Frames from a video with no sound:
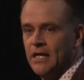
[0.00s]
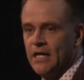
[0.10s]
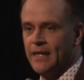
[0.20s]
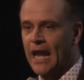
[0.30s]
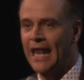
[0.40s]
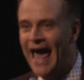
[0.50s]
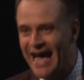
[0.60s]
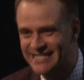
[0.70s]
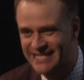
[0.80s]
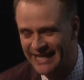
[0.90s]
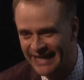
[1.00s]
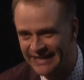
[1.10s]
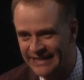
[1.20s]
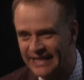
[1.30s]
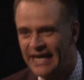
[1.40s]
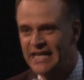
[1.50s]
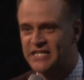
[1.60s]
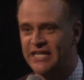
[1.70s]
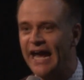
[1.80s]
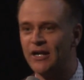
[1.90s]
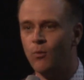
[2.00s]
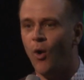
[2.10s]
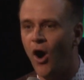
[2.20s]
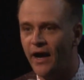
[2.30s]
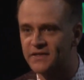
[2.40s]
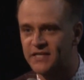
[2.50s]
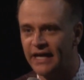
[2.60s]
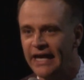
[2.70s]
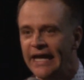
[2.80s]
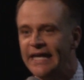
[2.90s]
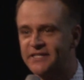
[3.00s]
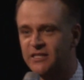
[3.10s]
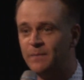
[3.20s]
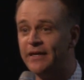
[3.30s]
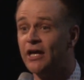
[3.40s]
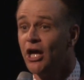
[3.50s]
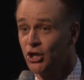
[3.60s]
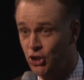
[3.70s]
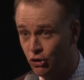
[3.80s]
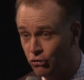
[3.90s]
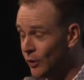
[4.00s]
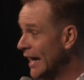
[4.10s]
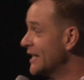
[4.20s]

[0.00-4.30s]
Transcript: The last thing Satan wants uh, is to be you and